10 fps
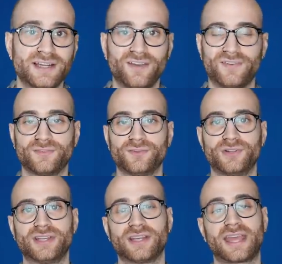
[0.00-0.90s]
I think
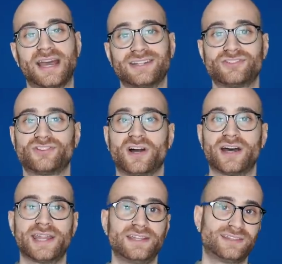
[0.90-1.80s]
Rudiger can
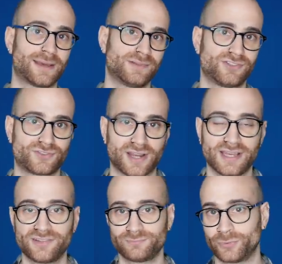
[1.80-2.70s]
shine and
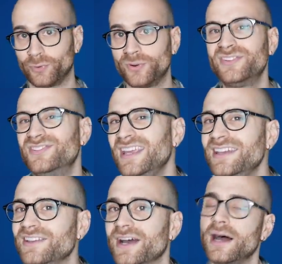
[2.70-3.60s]
demonstrate his more
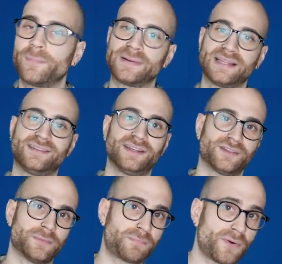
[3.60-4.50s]
senior ability
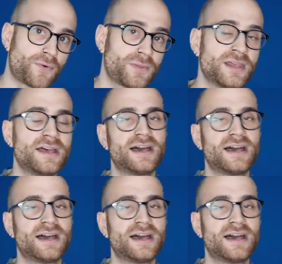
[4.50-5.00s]
on the ball,